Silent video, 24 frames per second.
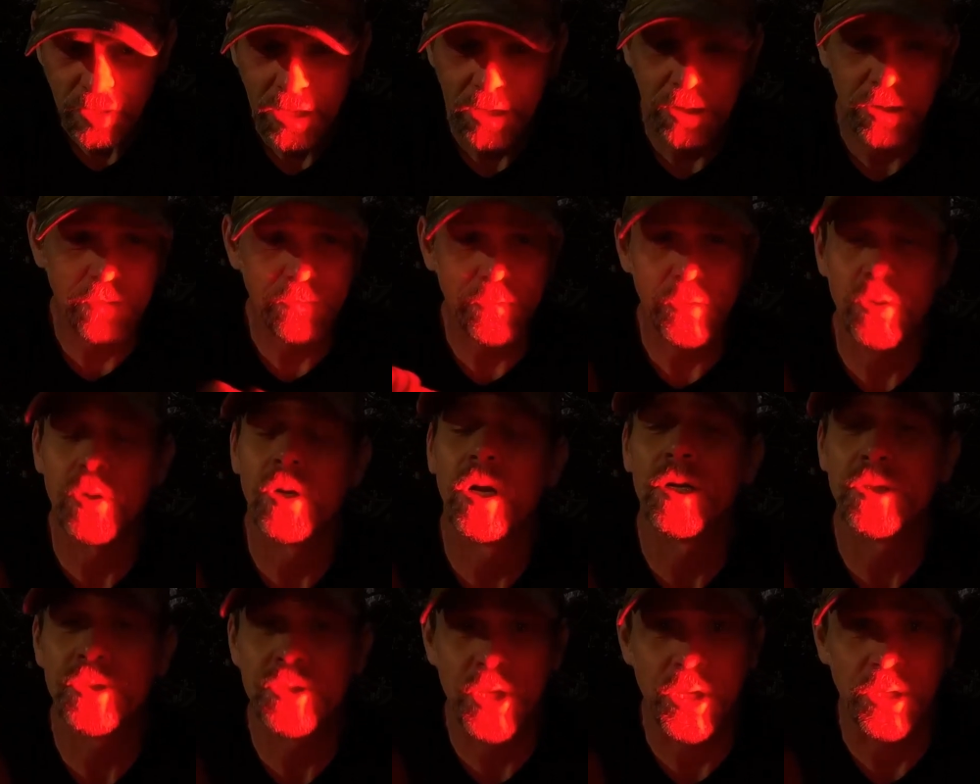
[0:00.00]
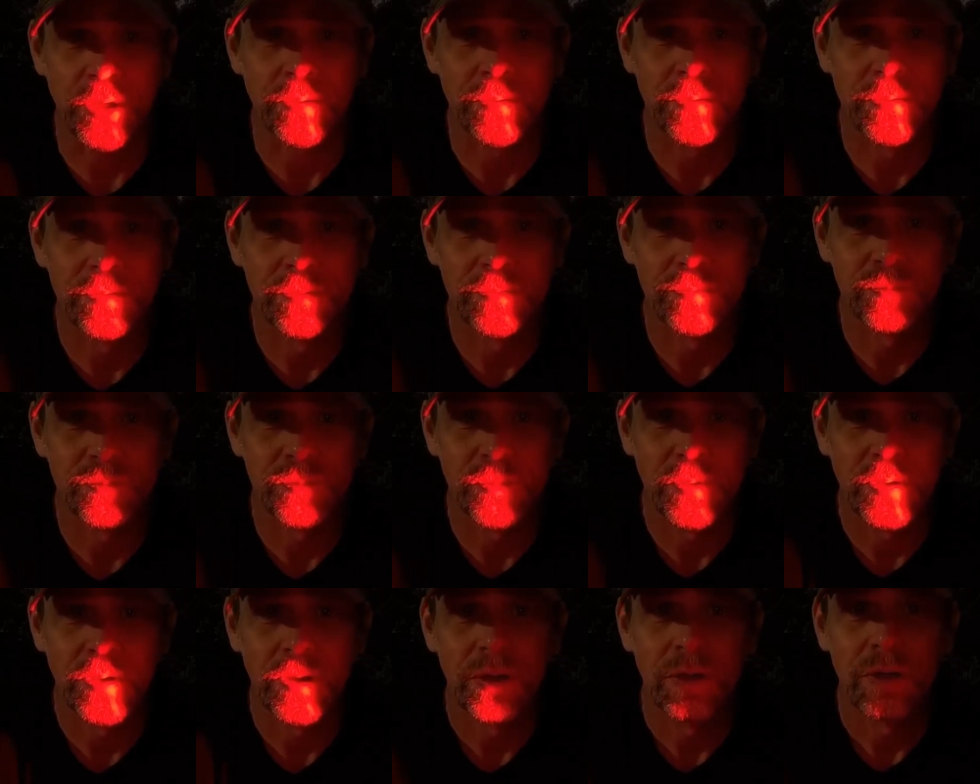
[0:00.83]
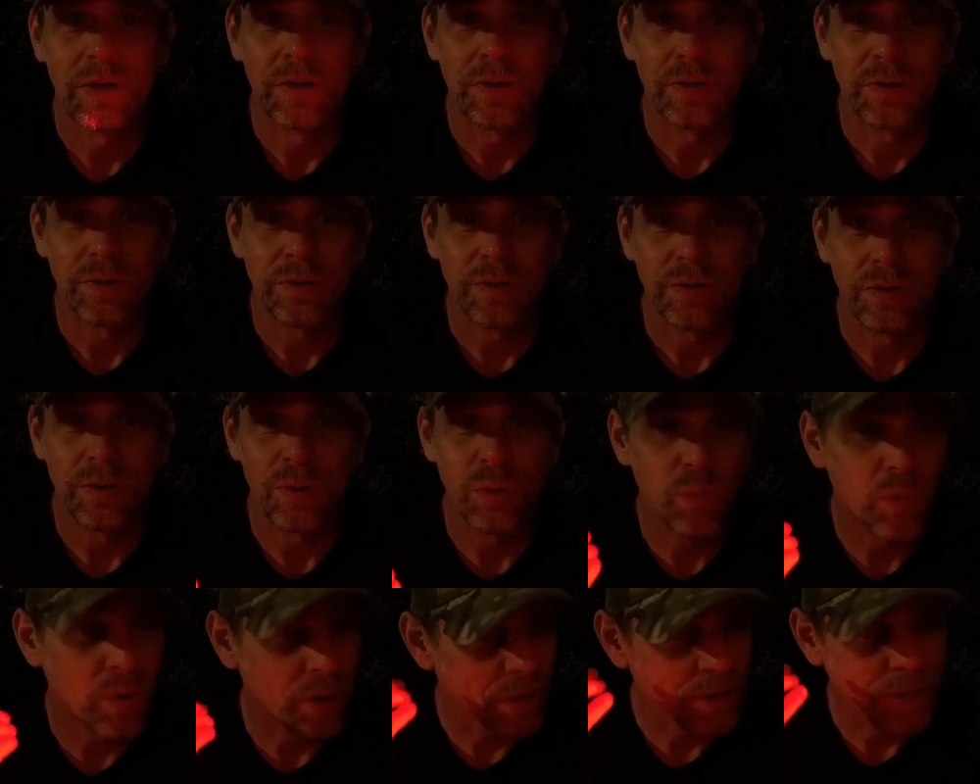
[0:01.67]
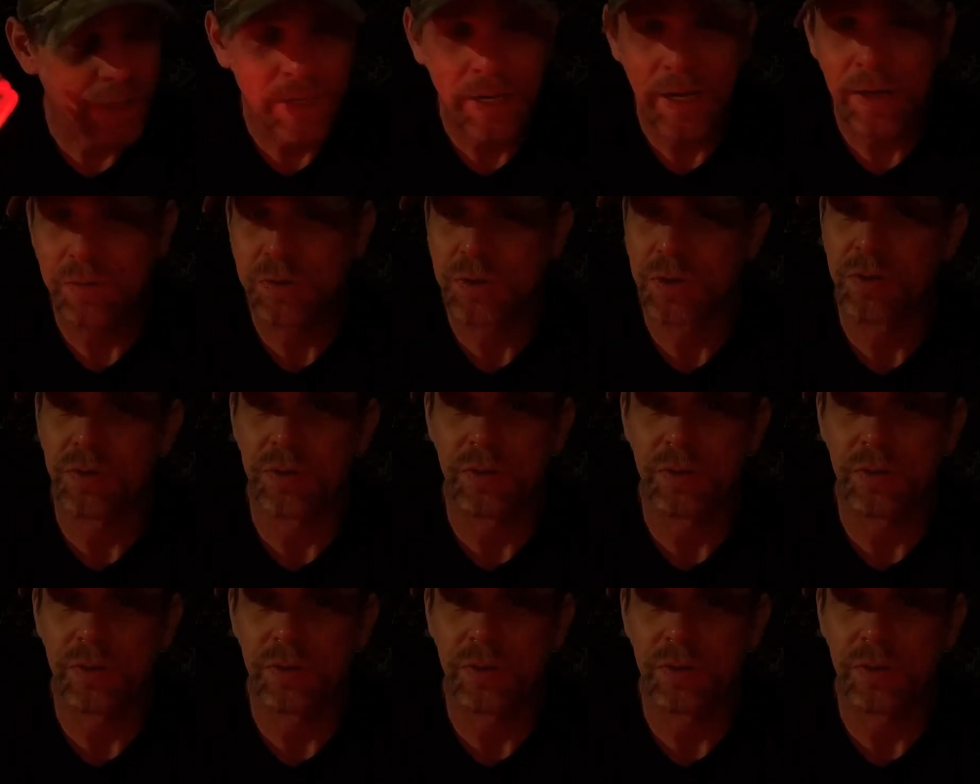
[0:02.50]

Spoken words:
if you're hunting, you want to get out to